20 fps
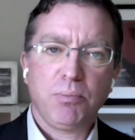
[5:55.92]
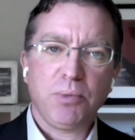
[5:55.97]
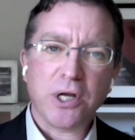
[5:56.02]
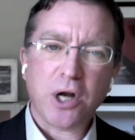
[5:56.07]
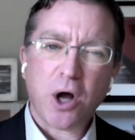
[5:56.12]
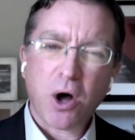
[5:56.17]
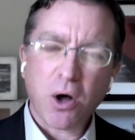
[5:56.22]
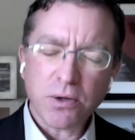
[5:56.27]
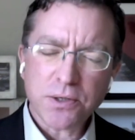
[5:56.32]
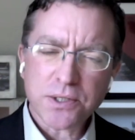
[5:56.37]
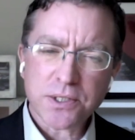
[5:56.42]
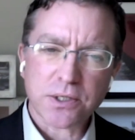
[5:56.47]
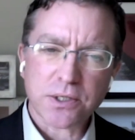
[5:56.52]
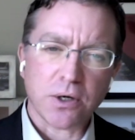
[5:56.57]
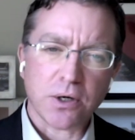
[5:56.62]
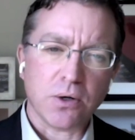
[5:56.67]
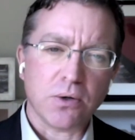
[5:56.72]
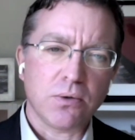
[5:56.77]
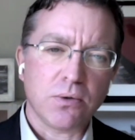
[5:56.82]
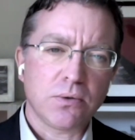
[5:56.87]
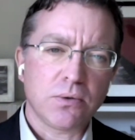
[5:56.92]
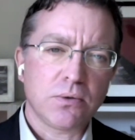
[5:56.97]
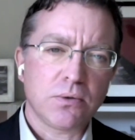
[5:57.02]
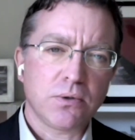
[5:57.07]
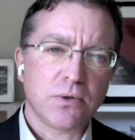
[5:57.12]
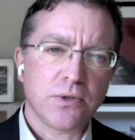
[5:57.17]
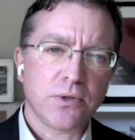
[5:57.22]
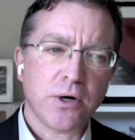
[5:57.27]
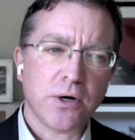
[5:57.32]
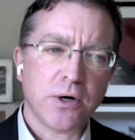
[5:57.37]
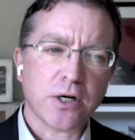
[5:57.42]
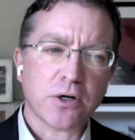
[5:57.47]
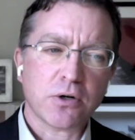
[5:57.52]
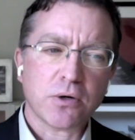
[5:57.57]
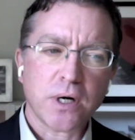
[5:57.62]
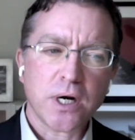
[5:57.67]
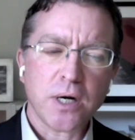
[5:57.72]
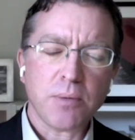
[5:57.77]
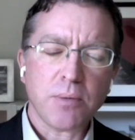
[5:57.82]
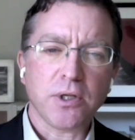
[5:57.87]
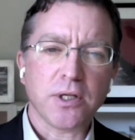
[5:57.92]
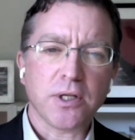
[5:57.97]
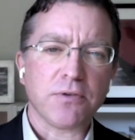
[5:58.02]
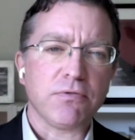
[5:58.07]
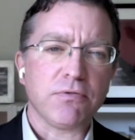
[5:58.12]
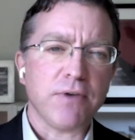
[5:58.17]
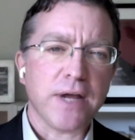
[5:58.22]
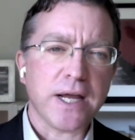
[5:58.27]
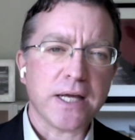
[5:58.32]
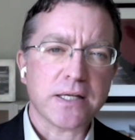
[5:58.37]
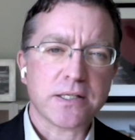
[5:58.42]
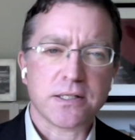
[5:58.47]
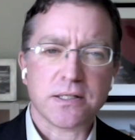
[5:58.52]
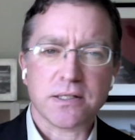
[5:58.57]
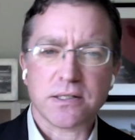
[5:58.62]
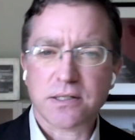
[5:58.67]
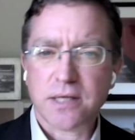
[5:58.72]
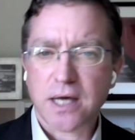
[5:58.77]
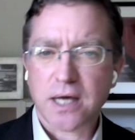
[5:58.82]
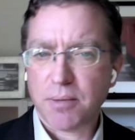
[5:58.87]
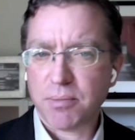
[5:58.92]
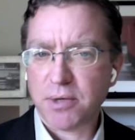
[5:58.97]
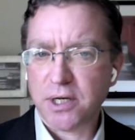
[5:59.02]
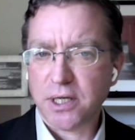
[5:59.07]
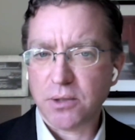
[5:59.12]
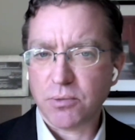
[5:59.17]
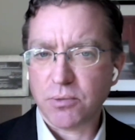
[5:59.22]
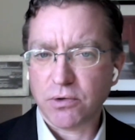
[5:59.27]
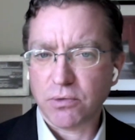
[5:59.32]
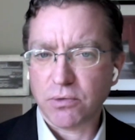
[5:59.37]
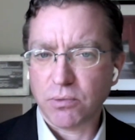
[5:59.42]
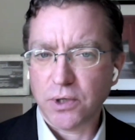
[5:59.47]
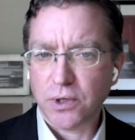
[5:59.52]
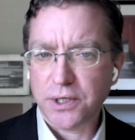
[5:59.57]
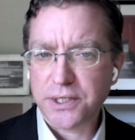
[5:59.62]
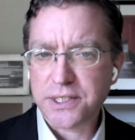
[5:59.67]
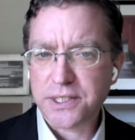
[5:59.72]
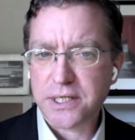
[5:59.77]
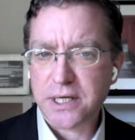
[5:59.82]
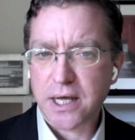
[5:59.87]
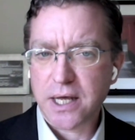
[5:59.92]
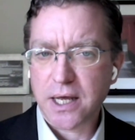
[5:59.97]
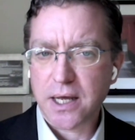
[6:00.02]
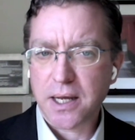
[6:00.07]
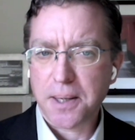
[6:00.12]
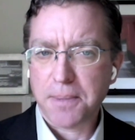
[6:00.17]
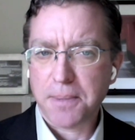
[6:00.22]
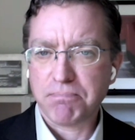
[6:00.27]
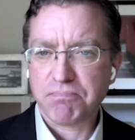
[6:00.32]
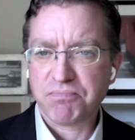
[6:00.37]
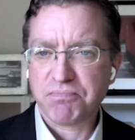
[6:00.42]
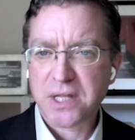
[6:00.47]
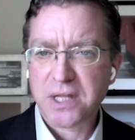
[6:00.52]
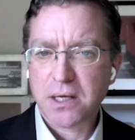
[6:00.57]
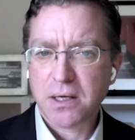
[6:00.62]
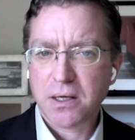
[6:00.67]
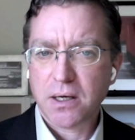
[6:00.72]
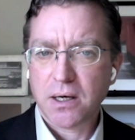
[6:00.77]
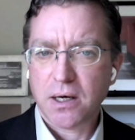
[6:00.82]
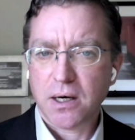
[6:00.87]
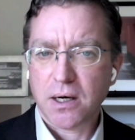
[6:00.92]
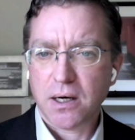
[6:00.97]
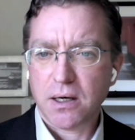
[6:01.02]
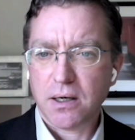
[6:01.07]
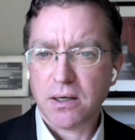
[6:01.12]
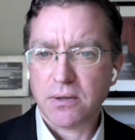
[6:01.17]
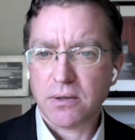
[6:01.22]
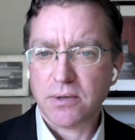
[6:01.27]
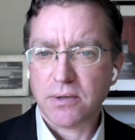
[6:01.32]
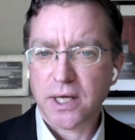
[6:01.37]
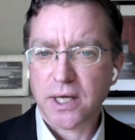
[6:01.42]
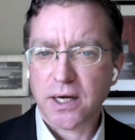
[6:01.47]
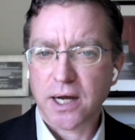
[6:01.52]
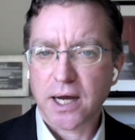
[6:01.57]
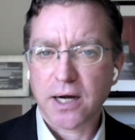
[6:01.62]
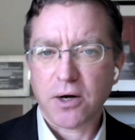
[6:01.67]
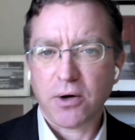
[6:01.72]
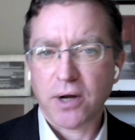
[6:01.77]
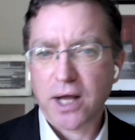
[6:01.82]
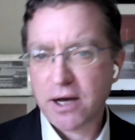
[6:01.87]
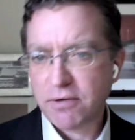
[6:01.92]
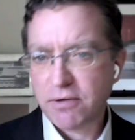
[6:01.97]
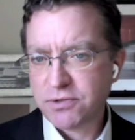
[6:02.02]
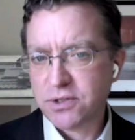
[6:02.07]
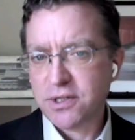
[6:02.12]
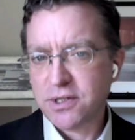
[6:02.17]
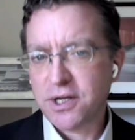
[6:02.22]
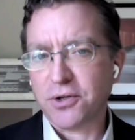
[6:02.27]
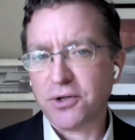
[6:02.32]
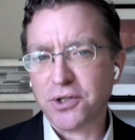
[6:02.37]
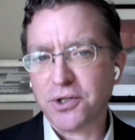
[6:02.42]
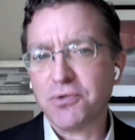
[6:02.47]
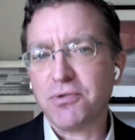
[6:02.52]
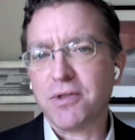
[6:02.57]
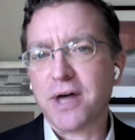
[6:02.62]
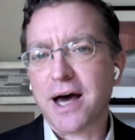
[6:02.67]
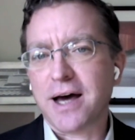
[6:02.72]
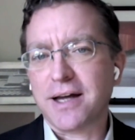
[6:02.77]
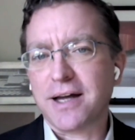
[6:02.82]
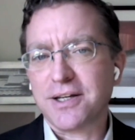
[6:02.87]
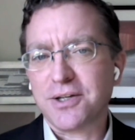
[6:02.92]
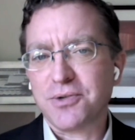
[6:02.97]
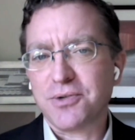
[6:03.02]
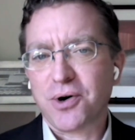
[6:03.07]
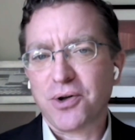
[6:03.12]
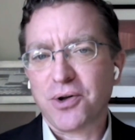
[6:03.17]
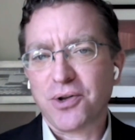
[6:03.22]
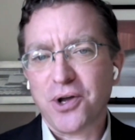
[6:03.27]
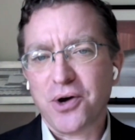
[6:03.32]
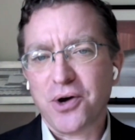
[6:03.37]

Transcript: But also, there are incredible advances happening with wood today. And I don't have to tell you that. You all